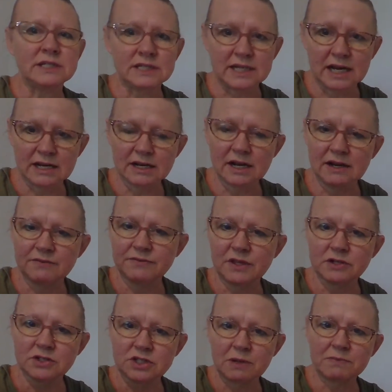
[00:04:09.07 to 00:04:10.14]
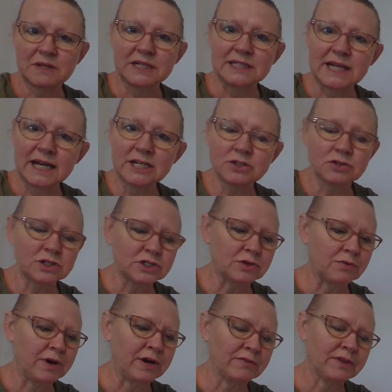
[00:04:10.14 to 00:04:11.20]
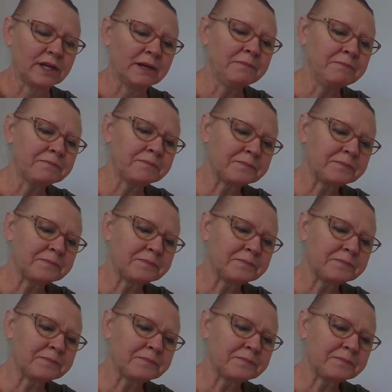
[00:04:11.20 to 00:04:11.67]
if there's something dangerous around them.